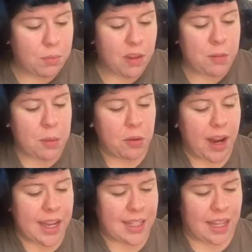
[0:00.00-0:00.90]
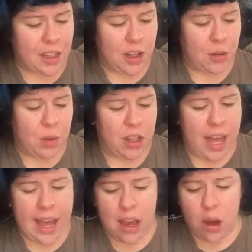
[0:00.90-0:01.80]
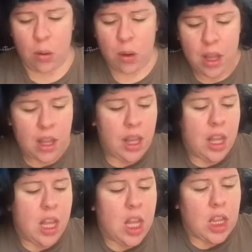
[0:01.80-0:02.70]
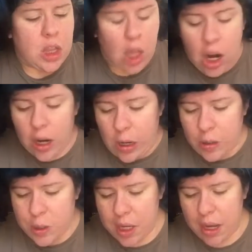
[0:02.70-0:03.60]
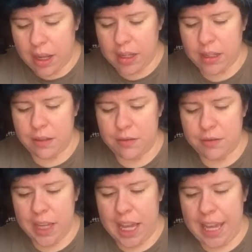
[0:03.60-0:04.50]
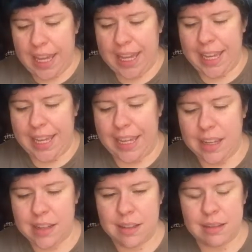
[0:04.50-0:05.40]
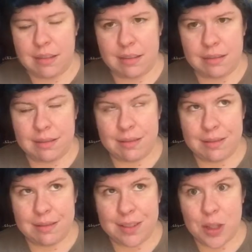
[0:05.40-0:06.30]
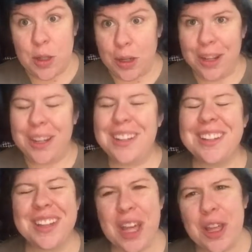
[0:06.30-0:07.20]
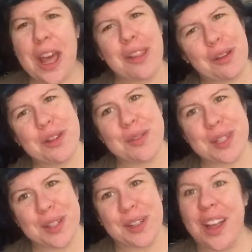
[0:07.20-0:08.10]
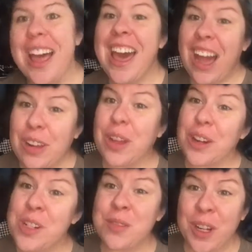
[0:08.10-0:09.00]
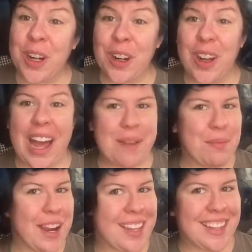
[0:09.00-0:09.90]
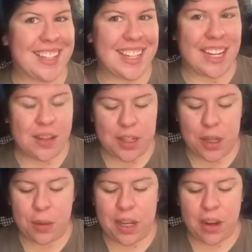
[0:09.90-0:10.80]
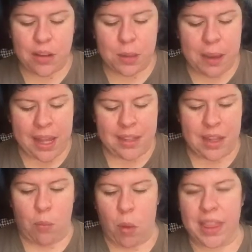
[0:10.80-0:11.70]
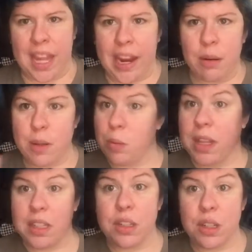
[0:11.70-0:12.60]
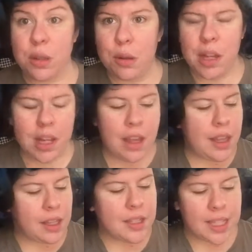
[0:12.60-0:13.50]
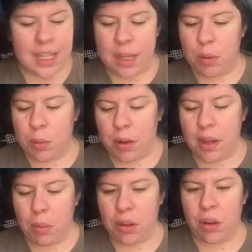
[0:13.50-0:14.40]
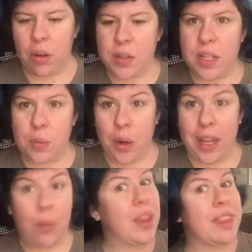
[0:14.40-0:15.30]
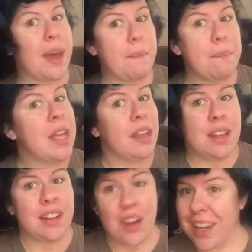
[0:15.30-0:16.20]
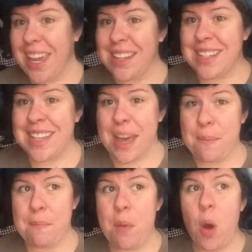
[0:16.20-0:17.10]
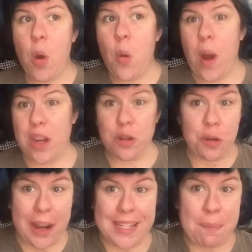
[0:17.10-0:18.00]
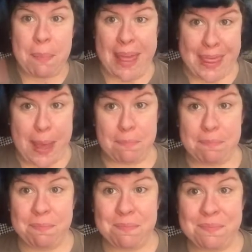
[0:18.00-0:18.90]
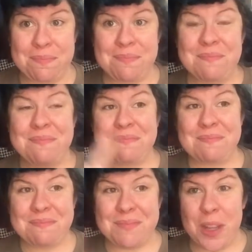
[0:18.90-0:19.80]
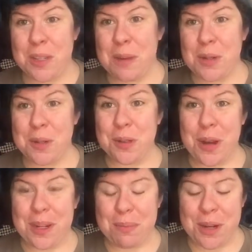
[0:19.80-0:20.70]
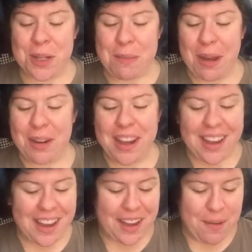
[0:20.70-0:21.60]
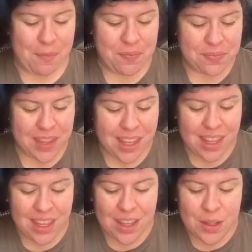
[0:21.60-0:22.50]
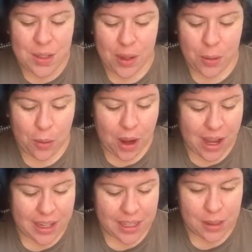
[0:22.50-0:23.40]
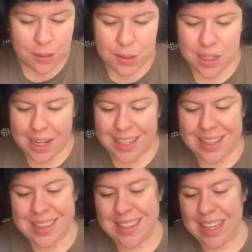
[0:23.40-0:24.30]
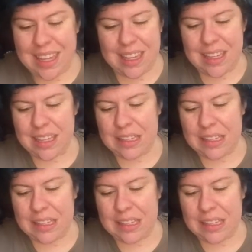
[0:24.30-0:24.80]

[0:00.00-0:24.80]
If people are asking, well, how large of a circle, how large of a curl I break these into, it all depends on what the hair is willing to do, because the key with working with curls is working with them, not against them when you're trying to pin them. Not so much when you're trying to brush them out. So I used, I think,